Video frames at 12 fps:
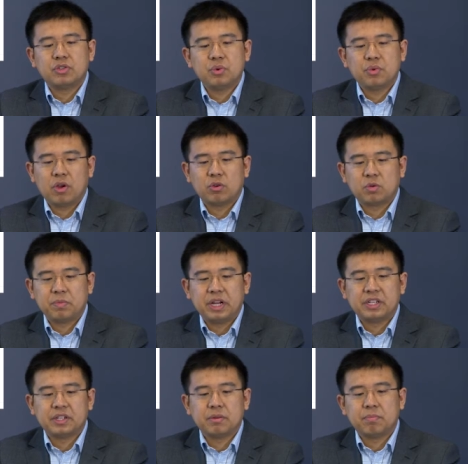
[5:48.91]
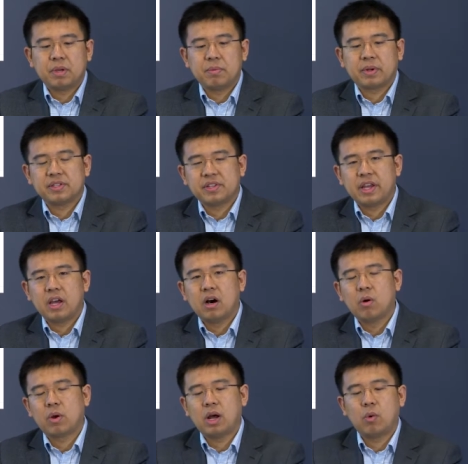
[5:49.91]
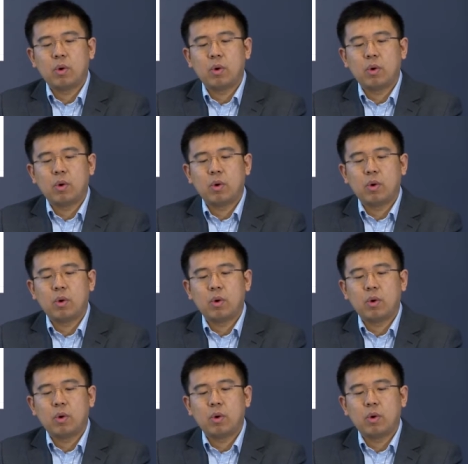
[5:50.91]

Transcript: do the automation, people can say, oh,